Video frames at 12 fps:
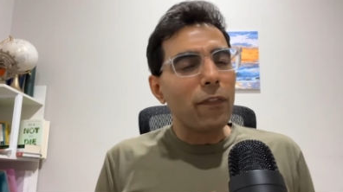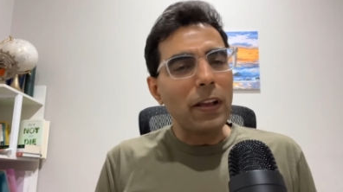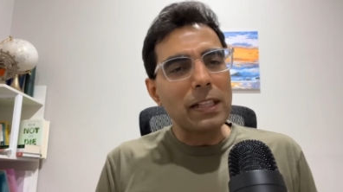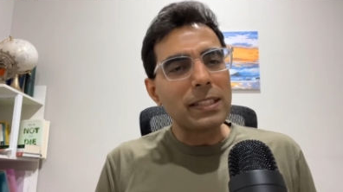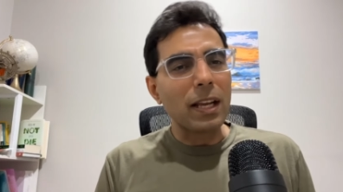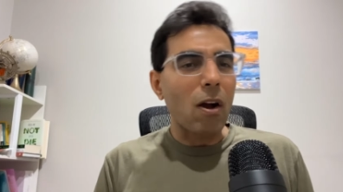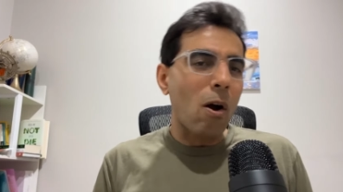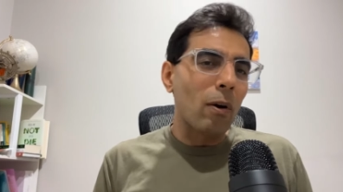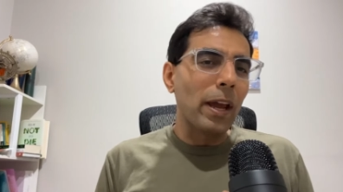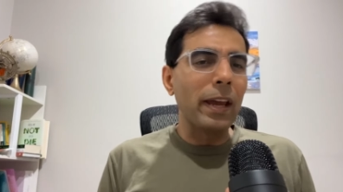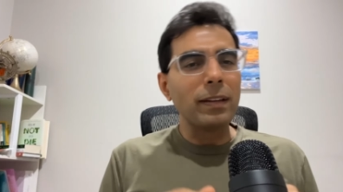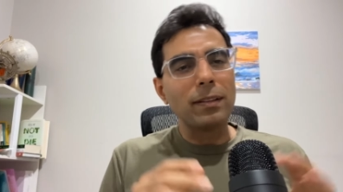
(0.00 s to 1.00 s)
feels like all
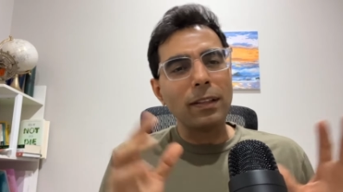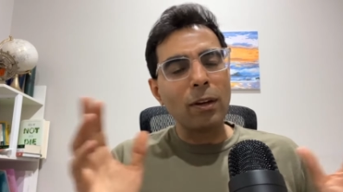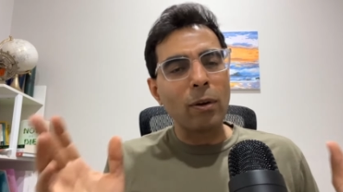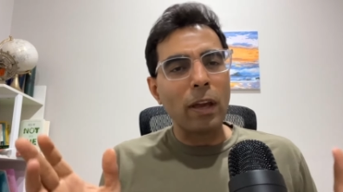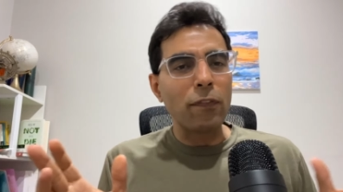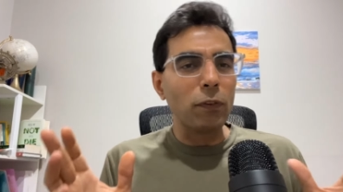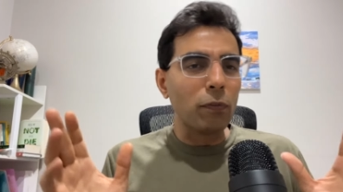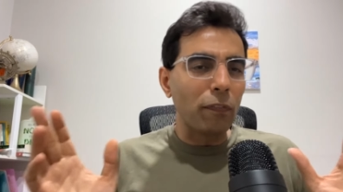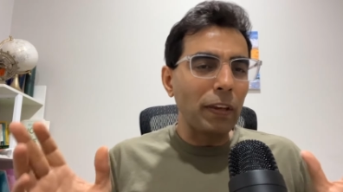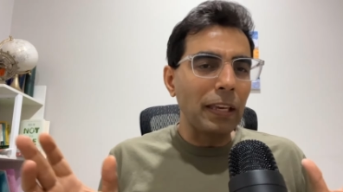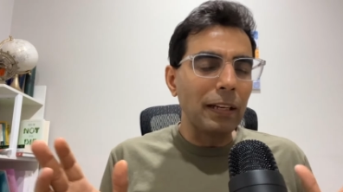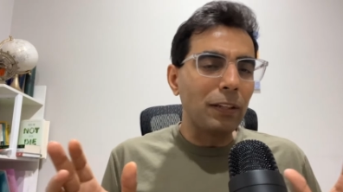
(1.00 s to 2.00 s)
right you know if you
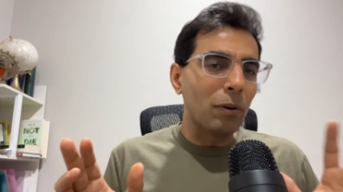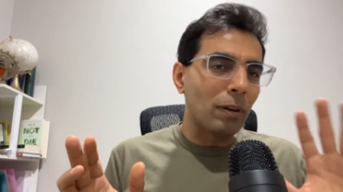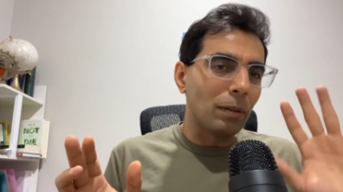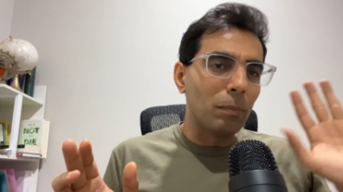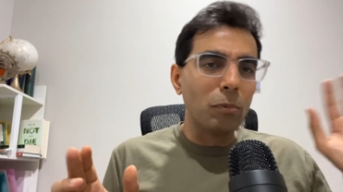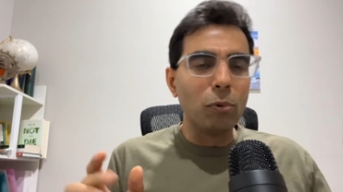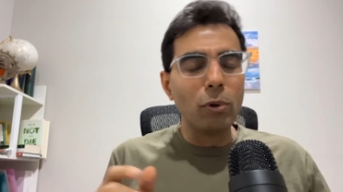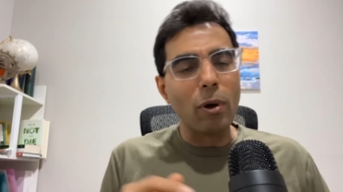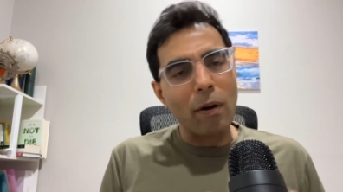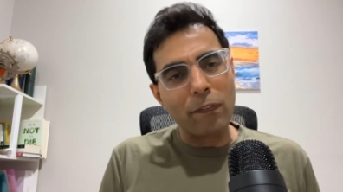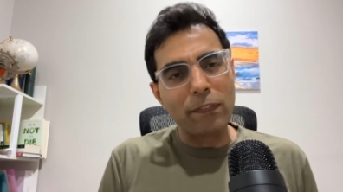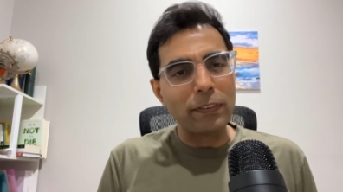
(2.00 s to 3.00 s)
feel you're in the mood
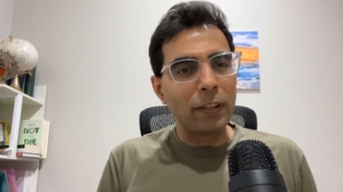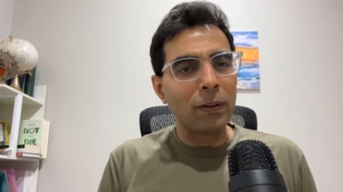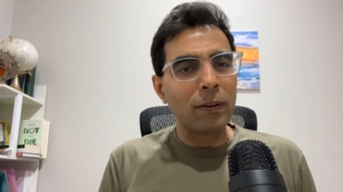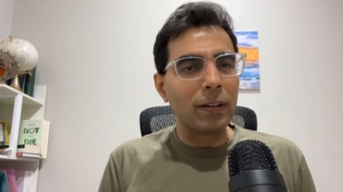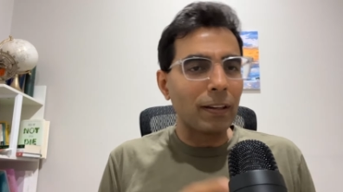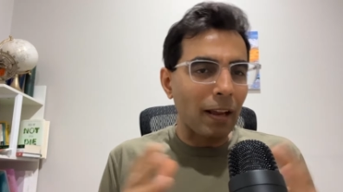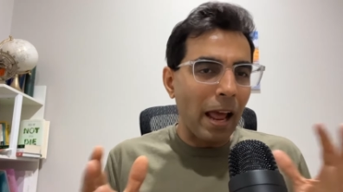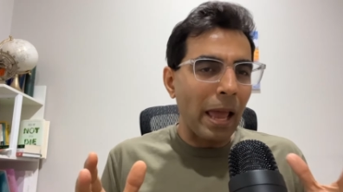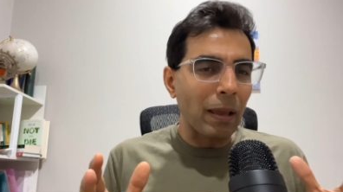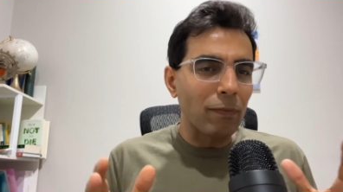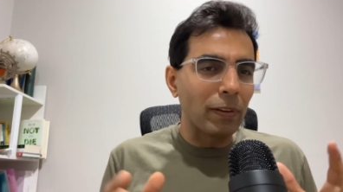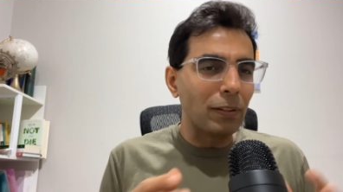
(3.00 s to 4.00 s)
of you know a
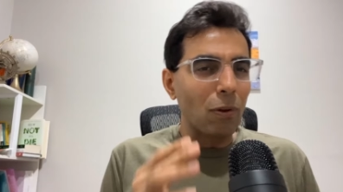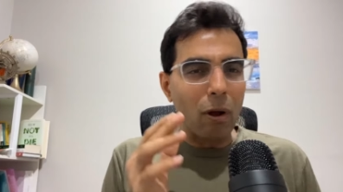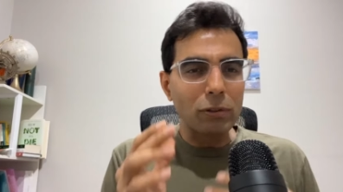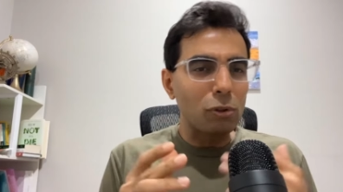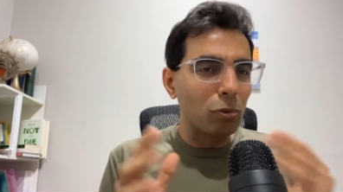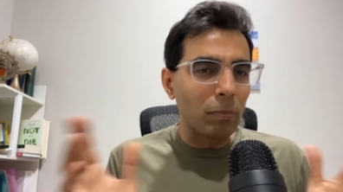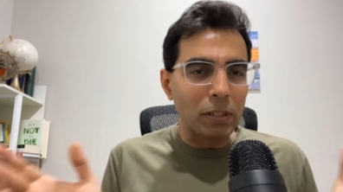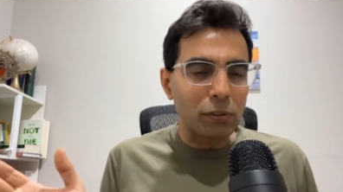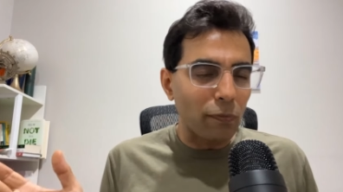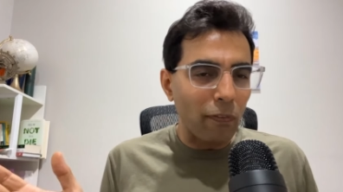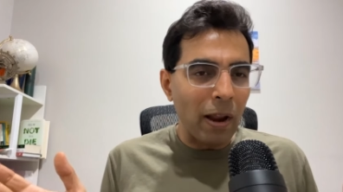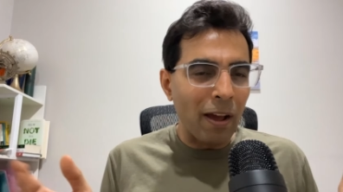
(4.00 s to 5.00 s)
crime with not too
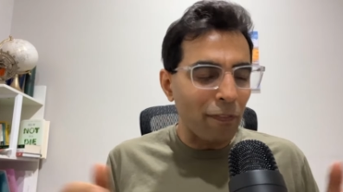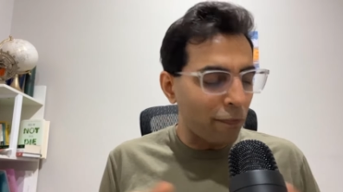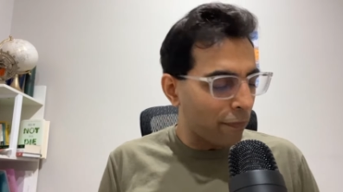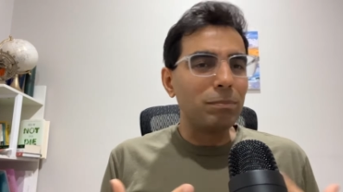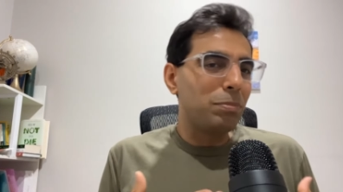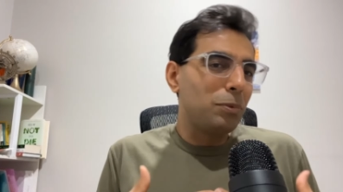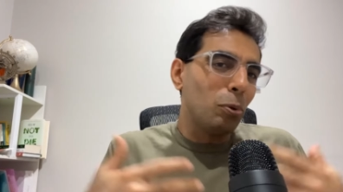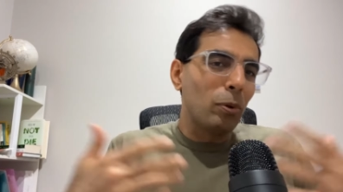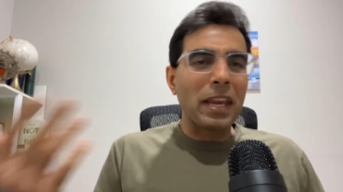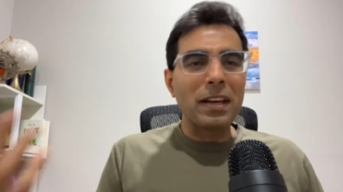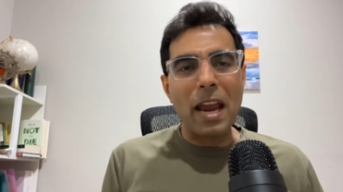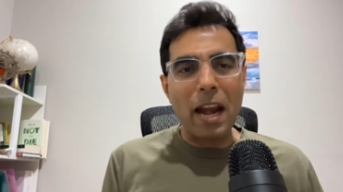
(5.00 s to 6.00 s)
much fluff you
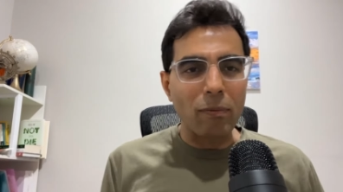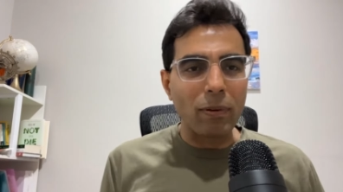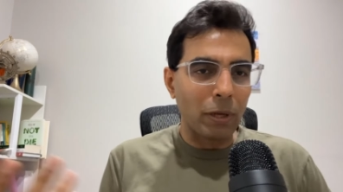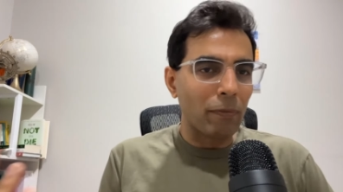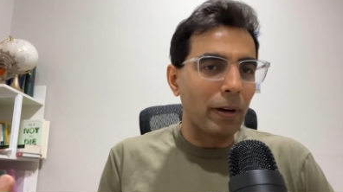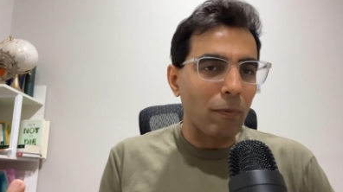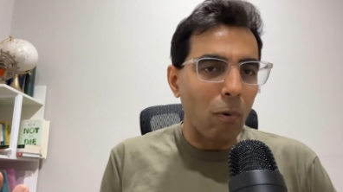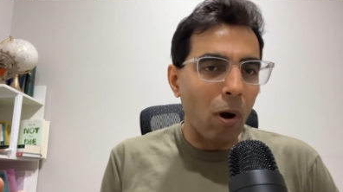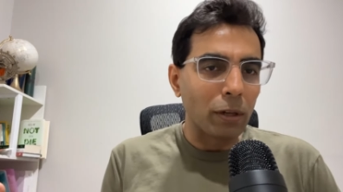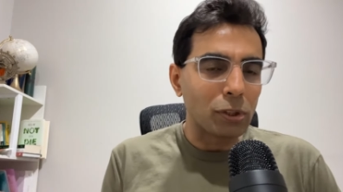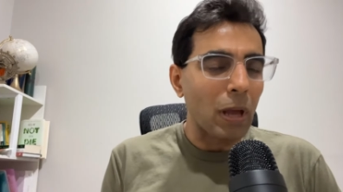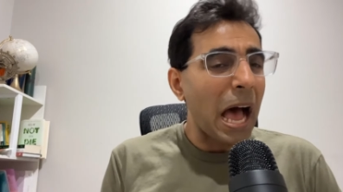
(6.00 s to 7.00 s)
can kind of give it a
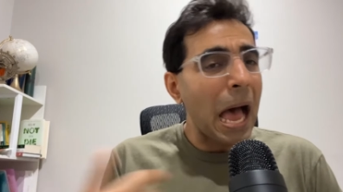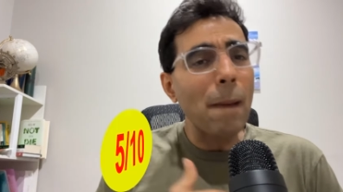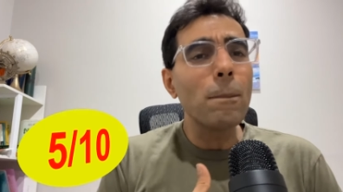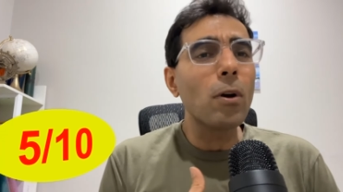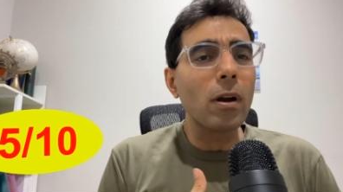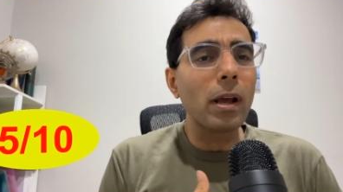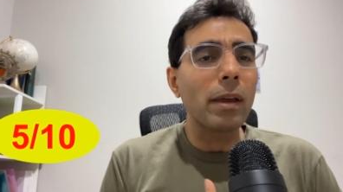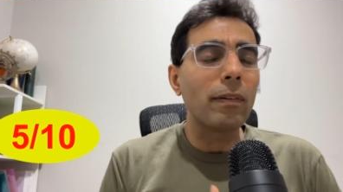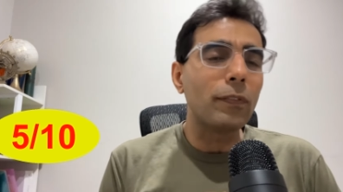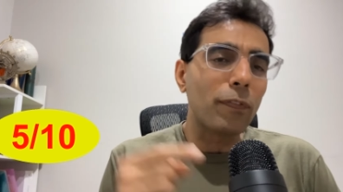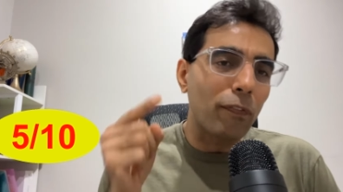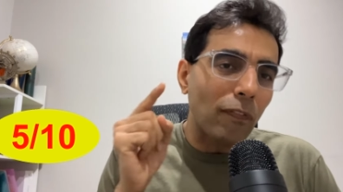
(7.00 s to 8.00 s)
watch so i'm gonna give
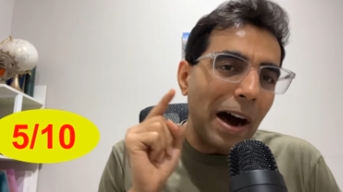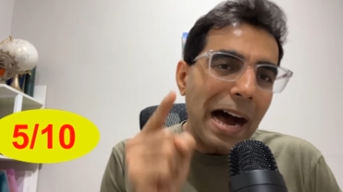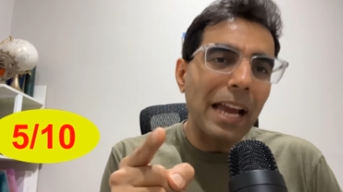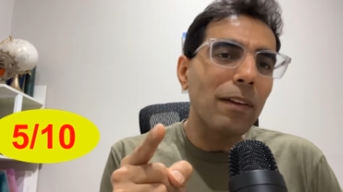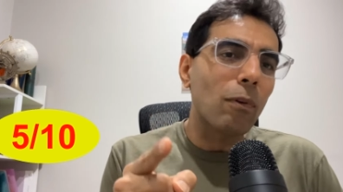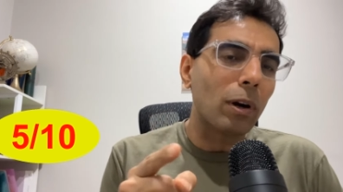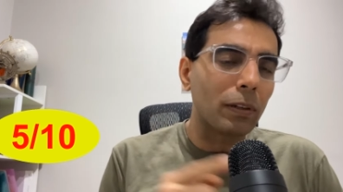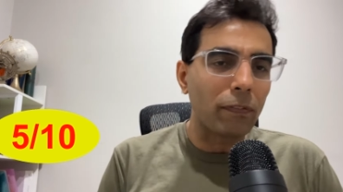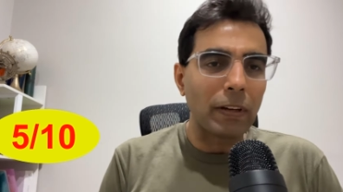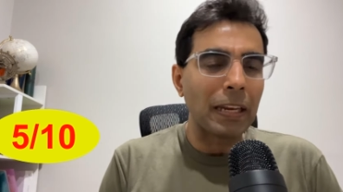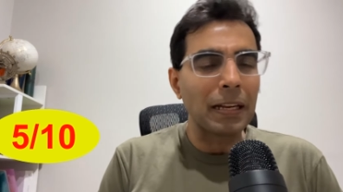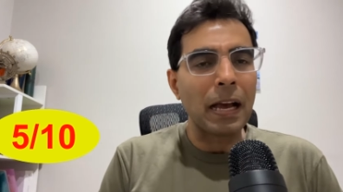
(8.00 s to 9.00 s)
it 5 out of
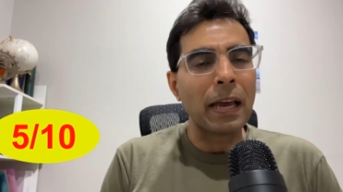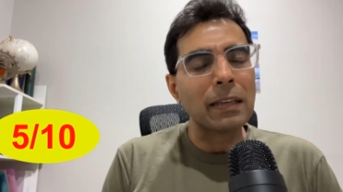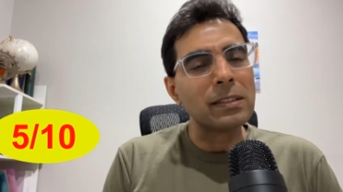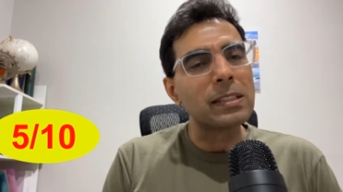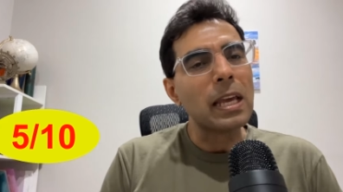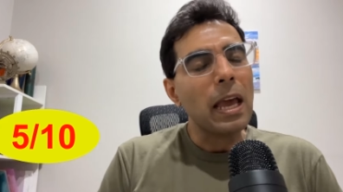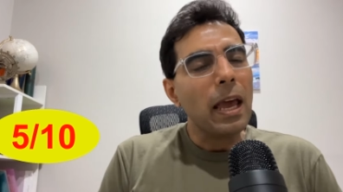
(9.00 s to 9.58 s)
10 guys